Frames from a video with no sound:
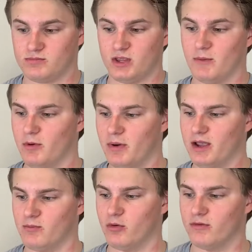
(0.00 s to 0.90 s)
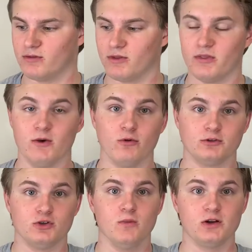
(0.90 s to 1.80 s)
Tampa Bay, proving that they were
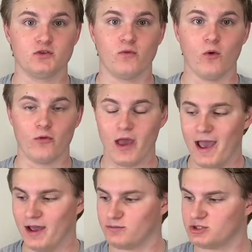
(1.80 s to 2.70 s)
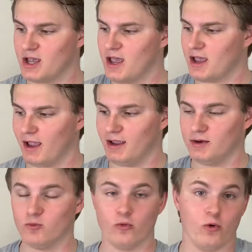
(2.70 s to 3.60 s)
too much for the Habs
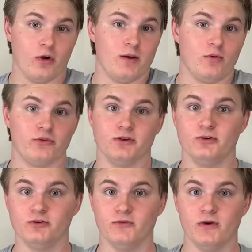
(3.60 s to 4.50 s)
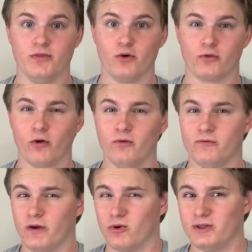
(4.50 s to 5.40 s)
and were able to defend their throne
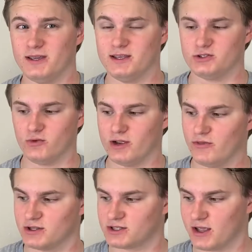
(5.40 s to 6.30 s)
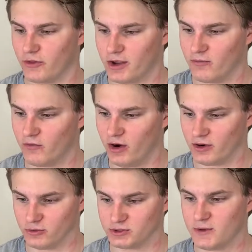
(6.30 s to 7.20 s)
fairly easily in the Stanley Cup
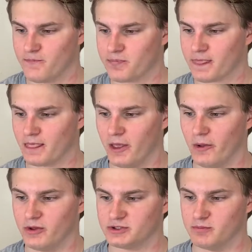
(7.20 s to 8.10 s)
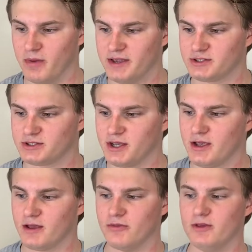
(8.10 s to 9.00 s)
finals. Now, this makes
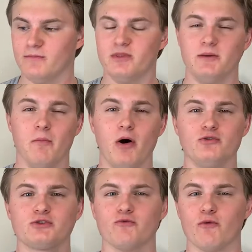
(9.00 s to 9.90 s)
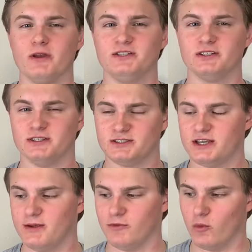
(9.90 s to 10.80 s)
them the most recent
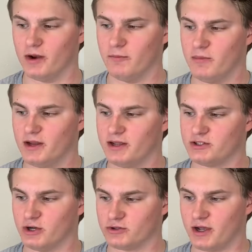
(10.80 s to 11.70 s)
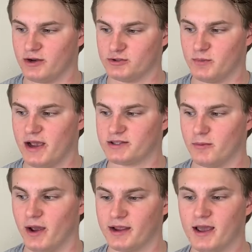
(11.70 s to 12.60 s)
team to win NHL titles back to
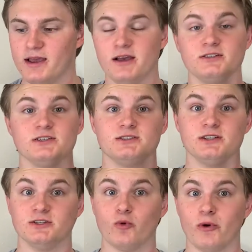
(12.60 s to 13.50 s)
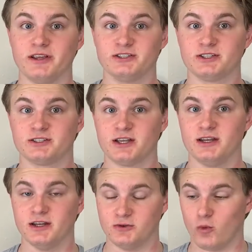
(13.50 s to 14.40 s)
back since the
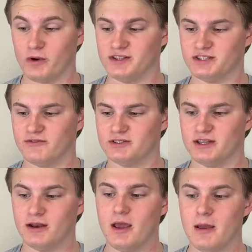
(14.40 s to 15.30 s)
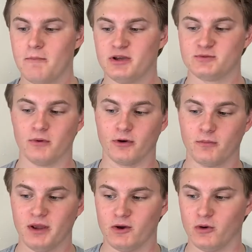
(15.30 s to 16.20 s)
2016 and 2017 Pittsburgh
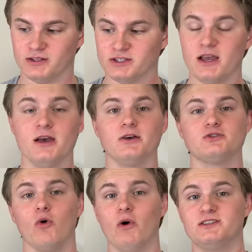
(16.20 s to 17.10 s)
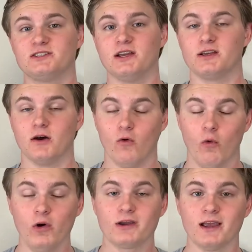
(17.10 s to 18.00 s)
Penguins. So let's take a
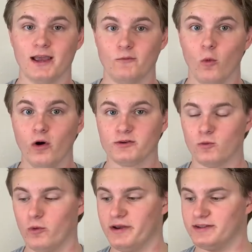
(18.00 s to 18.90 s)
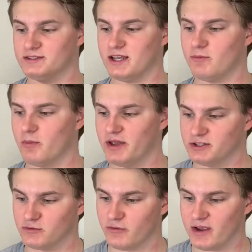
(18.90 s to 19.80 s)
look at what went in Tampa
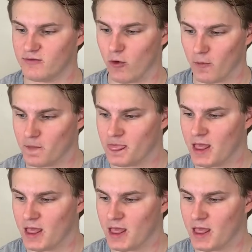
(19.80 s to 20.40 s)
Bay's favor.